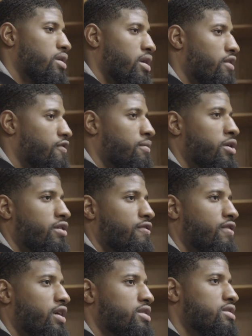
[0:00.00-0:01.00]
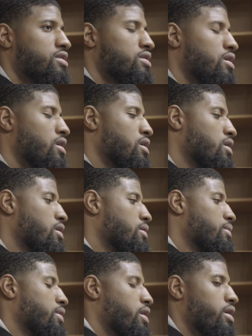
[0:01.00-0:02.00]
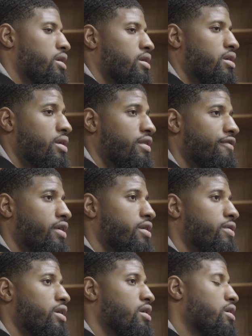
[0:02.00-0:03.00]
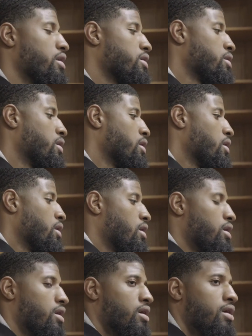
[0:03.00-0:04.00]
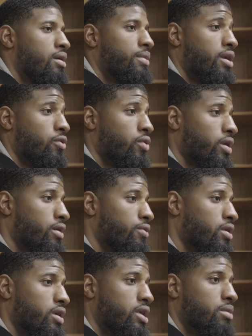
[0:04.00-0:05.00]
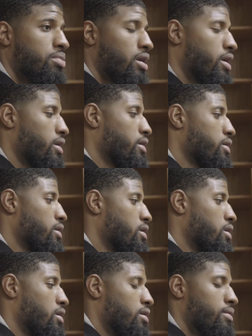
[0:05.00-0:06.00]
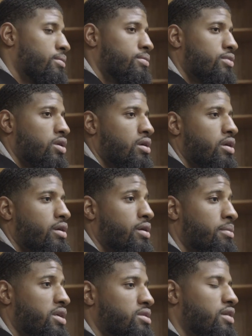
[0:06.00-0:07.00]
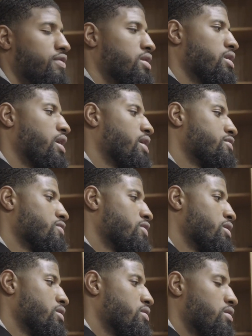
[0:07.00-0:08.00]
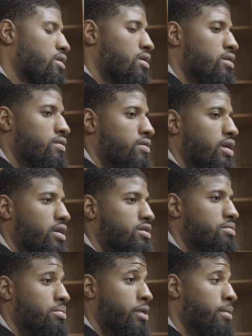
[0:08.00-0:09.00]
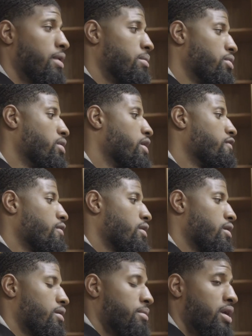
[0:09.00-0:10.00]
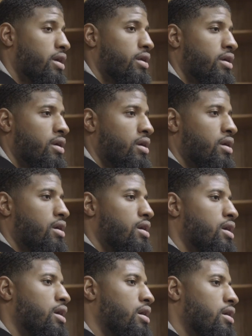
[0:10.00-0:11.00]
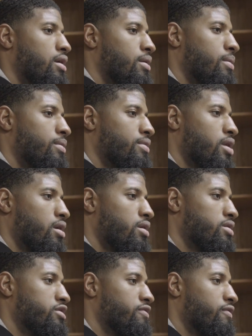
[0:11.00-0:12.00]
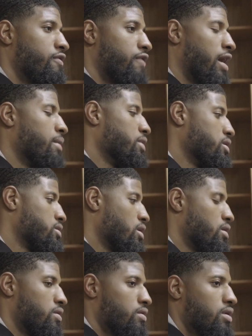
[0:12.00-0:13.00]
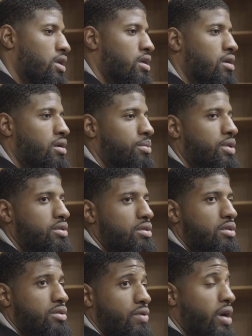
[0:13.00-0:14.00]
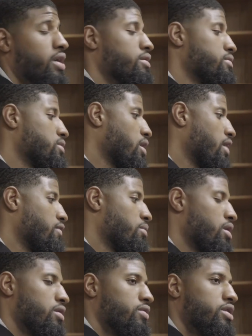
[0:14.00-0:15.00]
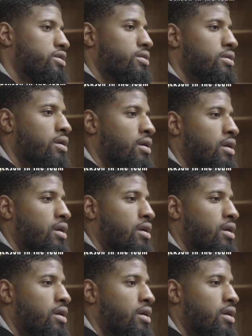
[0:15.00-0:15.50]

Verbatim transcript: another familiar face um, and another veteran guard um, and a really, really good player. Um, you know, it, it, means everything to have someone, you know, that's been my boy for a minute. Um, you know, he's family, so um, it's, it's great to have a brother with you